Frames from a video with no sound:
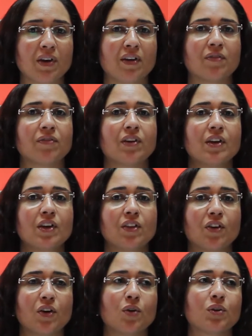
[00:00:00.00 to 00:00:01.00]
of
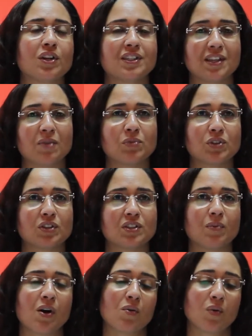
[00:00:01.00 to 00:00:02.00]
their own assumptions
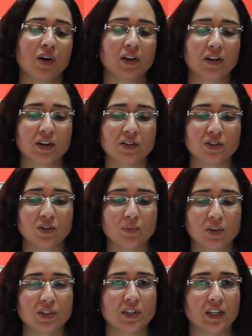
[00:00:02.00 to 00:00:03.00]
about what
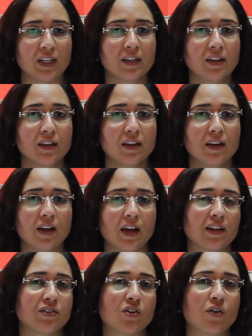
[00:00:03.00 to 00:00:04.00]
consumers need,
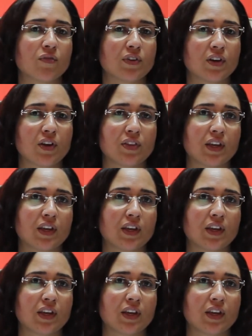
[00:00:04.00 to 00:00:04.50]
and it's often not the